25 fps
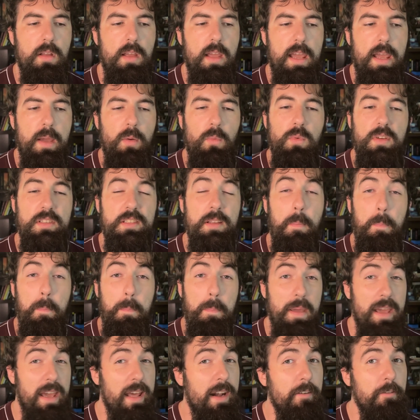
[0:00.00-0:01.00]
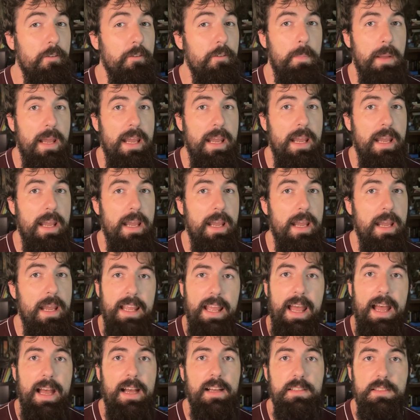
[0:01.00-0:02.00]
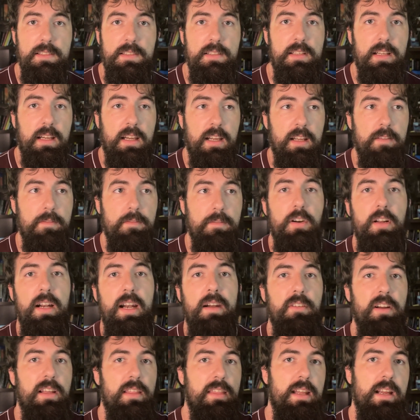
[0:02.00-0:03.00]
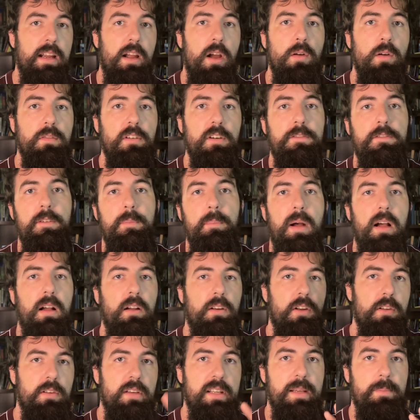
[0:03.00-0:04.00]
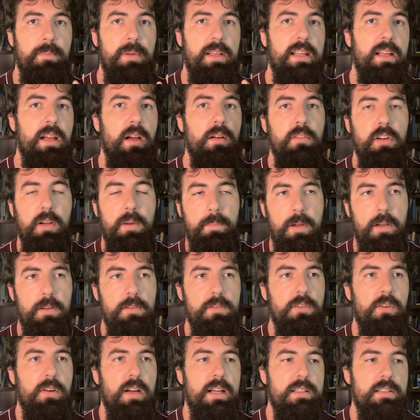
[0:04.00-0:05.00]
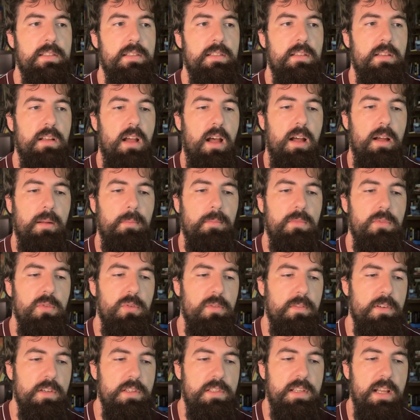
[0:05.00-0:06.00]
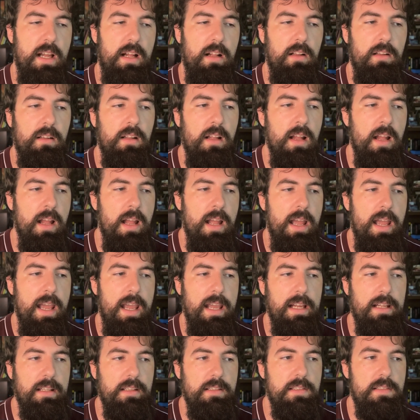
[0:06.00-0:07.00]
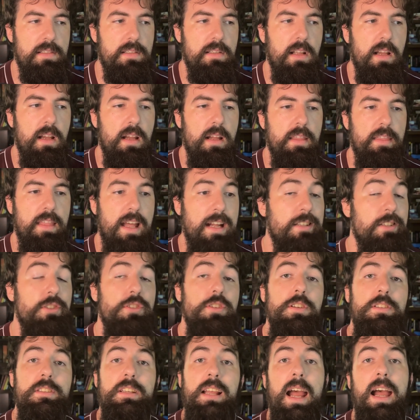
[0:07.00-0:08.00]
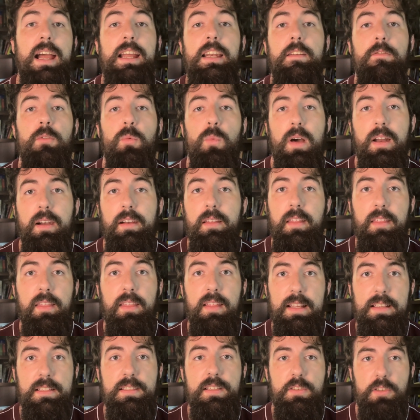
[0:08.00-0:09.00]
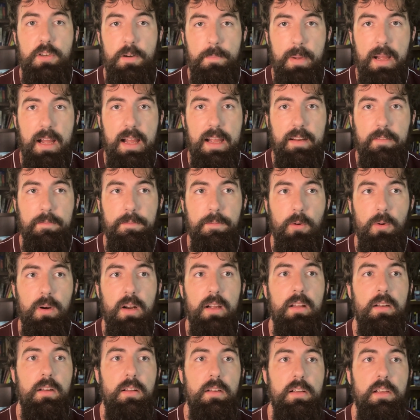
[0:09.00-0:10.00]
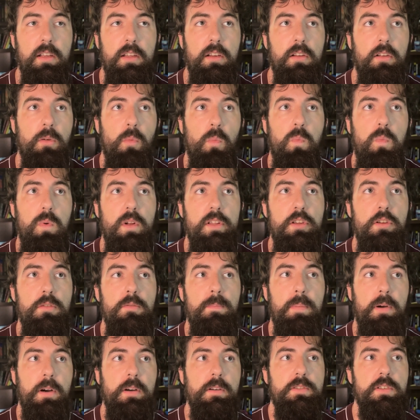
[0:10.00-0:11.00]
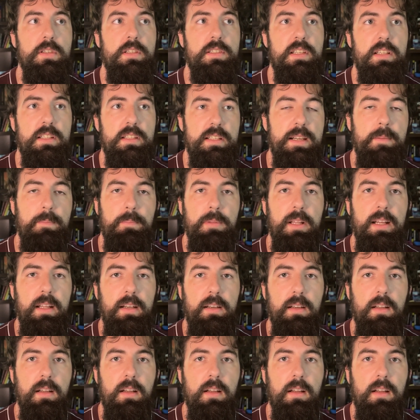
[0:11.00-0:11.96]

It was a bit of a pain in the ass to convert everything over from MongoDB over to Postgres through Vercel. And that's just kind of one of the things that you're buying for it. You know, when you purchase a template,